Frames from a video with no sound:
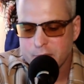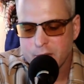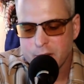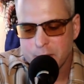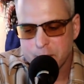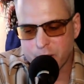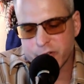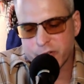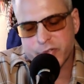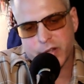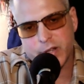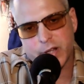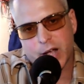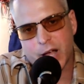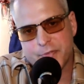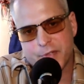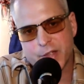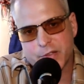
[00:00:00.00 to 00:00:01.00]
Personally,
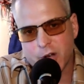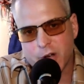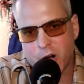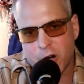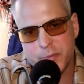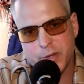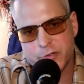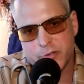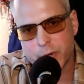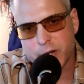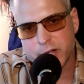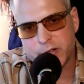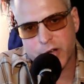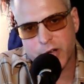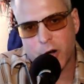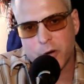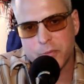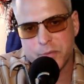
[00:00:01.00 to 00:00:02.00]
I think the homies would have
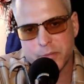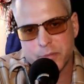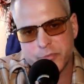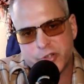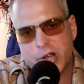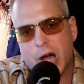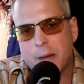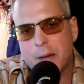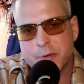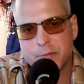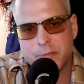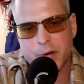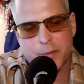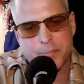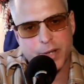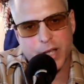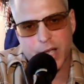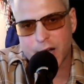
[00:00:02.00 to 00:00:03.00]
domed him, chopped him up,
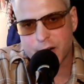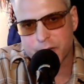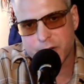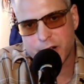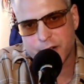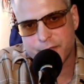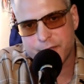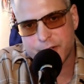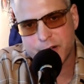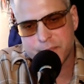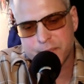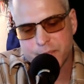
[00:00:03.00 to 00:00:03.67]
and got rid of him.